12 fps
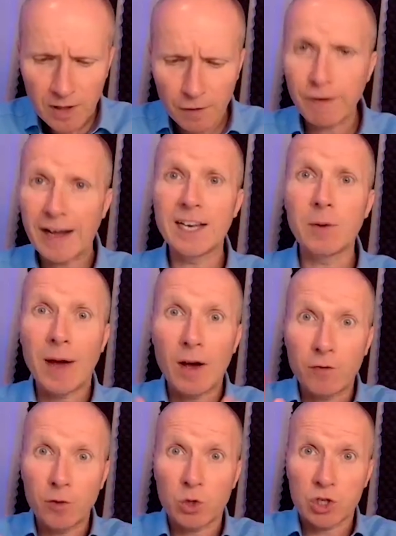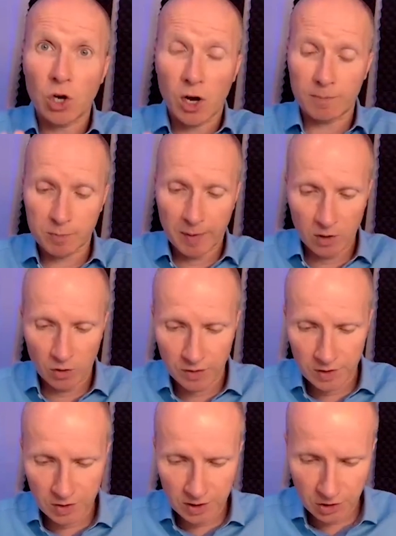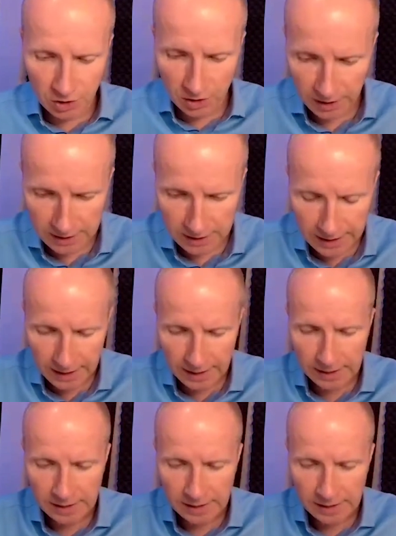value out of your time spent on this session here today.